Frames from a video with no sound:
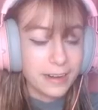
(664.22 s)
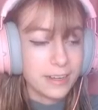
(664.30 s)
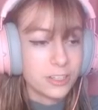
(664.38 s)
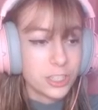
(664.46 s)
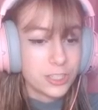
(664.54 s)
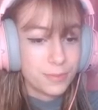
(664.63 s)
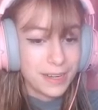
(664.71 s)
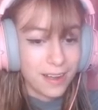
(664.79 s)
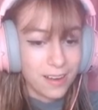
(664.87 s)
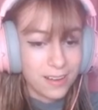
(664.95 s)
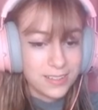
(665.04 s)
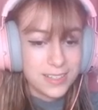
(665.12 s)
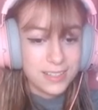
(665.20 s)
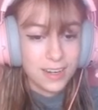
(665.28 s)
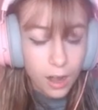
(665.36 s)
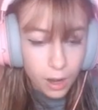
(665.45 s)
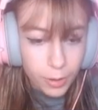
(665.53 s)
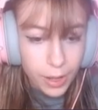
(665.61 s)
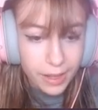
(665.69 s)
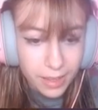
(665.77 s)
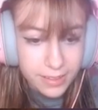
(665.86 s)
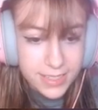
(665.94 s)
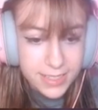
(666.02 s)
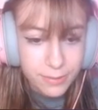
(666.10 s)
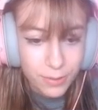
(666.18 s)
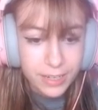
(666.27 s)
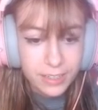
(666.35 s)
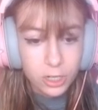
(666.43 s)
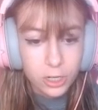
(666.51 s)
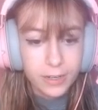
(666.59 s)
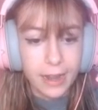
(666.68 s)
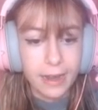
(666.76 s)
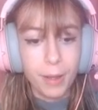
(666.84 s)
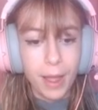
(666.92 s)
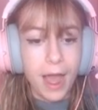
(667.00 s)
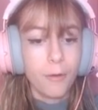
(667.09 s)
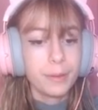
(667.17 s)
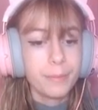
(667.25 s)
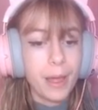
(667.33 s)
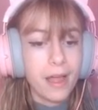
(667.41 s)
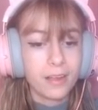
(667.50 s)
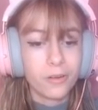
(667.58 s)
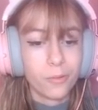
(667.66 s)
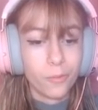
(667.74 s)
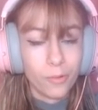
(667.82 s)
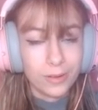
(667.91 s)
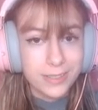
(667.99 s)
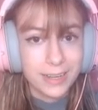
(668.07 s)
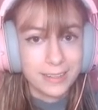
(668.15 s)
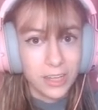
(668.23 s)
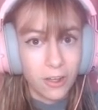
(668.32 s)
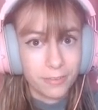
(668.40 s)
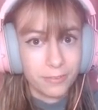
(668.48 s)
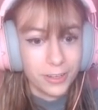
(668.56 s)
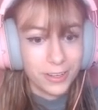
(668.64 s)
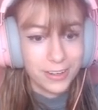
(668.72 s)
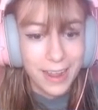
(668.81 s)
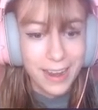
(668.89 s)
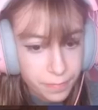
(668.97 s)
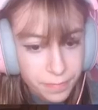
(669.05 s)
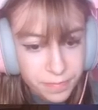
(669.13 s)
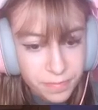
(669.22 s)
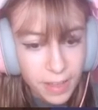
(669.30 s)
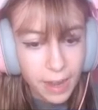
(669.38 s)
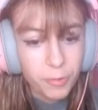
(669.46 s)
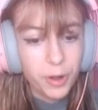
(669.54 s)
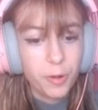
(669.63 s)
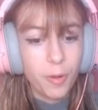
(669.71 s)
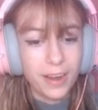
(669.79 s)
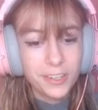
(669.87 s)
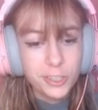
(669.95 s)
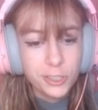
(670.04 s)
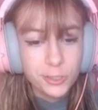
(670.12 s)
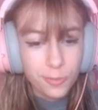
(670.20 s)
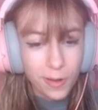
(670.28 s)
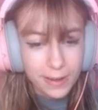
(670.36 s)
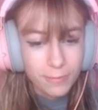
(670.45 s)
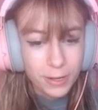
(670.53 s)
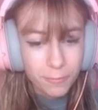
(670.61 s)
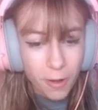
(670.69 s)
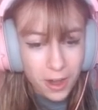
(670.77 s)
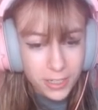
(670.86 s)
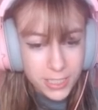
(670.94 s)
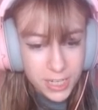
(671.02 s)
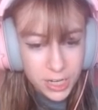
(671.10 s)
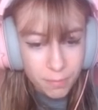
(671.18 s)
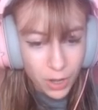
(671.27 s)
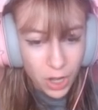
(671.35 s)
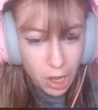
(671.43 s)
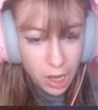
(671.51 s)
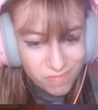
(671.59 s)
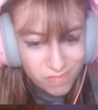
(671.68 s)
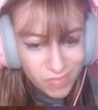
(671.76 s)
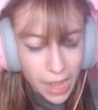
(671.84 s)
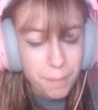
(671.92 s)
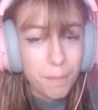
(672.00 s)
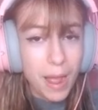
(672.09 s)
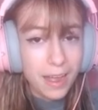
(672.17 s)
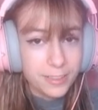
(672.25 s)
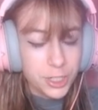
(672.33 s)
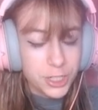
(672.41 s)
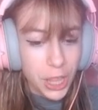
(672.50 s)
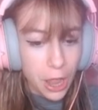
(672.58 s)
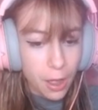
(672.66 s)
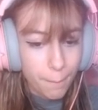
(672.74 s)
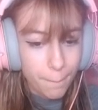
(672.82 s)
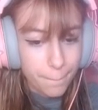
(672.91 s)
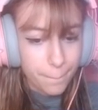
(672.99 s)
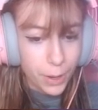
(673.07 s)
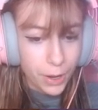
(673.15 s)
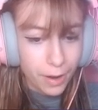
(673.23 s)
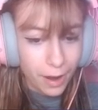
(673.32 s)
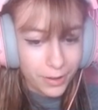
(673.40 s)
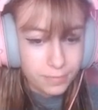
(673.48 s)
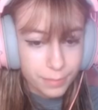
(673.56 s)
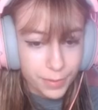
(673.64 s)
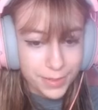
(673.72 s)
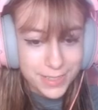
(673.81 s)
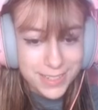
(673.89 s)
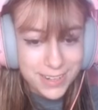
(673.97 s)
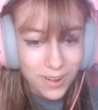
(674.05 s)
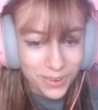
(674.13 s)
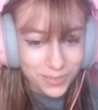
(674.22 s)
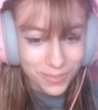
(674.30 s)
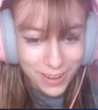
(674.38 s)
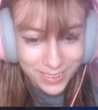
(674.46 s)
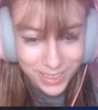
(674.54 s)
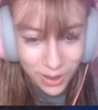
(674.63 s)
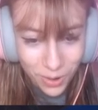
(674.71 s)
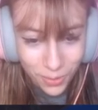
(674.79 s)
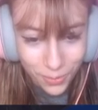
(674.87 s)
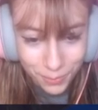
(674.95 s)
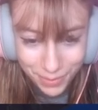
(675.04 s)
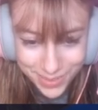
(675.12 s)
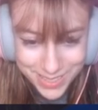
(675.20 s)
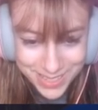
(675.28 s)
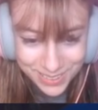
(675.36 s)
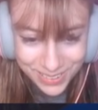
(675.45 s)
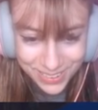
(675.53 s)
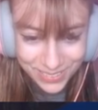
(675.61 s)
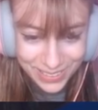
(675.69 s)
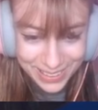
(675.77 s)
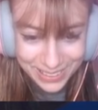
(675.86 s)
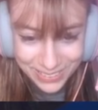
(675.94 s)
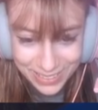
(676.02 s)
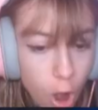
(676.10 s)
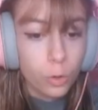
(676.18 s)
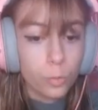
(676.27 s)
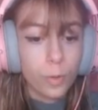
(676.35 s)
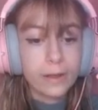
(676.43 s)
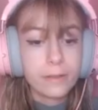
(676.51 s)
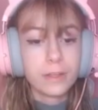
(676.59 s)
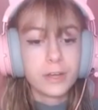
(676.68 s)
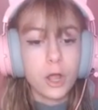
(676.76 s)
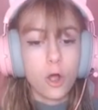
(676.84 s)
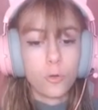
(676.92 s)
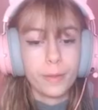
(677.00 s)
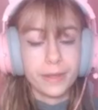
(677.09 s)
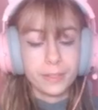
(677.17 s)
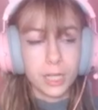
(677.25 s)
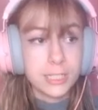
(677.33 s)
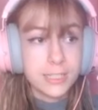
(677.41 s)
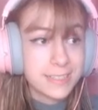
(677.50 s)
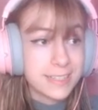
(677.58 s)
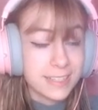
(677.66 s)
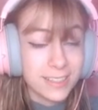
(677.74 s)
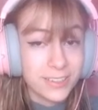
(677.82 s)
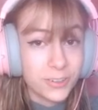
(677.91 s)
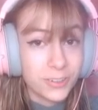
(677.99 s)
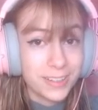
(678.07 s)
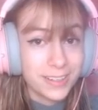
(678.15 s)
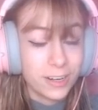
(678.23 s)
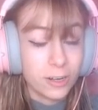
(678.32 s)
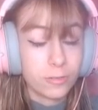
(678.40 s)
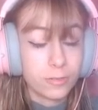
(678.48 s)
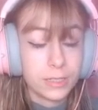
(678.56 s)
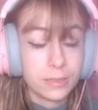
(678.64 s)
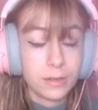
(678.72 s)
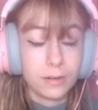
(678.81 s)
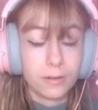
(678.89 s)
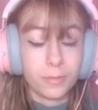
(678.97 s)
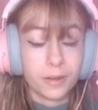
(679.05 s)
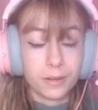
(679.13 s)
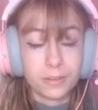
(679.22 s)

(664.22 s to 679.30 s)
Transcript: just because. Okay, let's see. We need a good name. I'll be back once I thought of a good name. I don't know. I could do Raven Rising, but, and match them. I don't know. It's not red, though. Bestie, what am I doing? Raven Omen, because it's literally an oven. Oh my god.